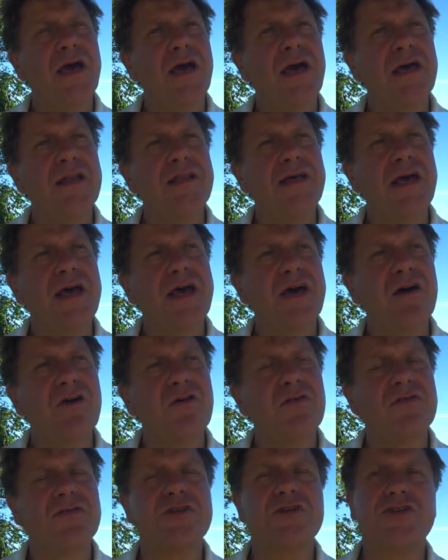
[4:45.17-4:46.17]
and how
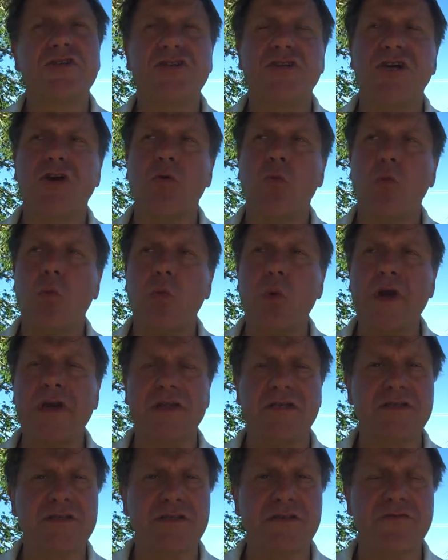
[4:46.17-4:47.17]
the sheer
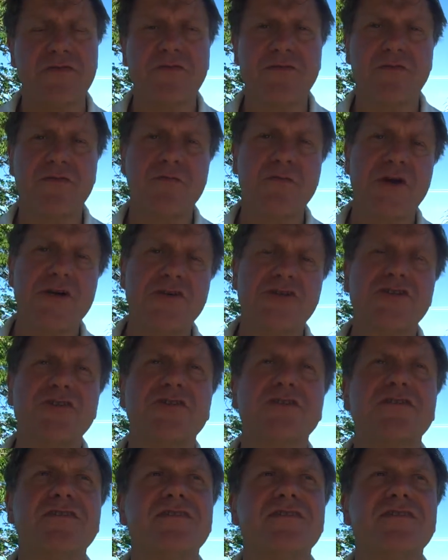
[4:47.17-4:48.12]
weight of information